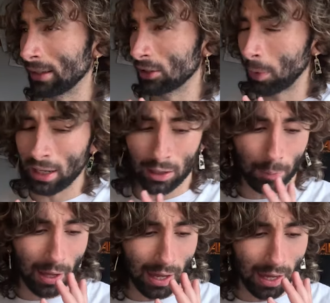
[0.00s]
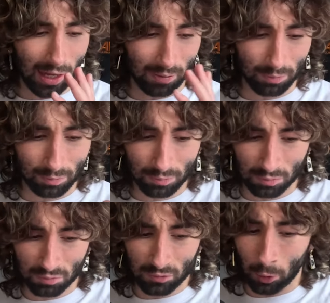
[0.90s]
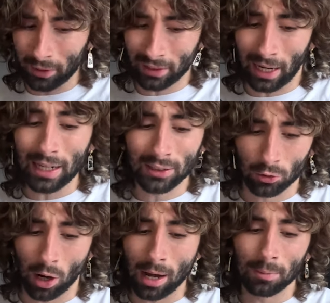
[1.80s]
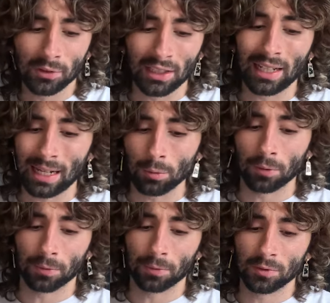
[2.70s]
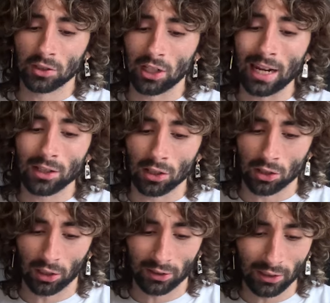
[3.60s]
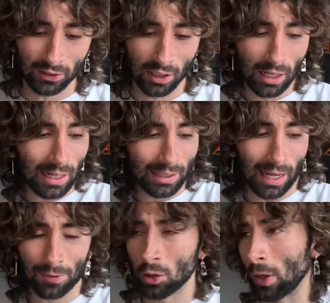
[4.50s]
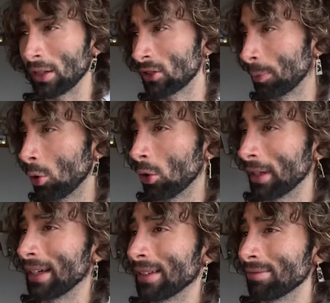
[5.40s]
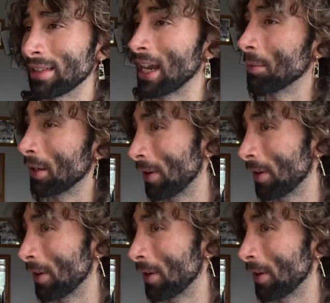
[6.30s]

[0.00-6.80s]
despite the pair committing heinous crimes in the name of change and justice, they have a great support in the anime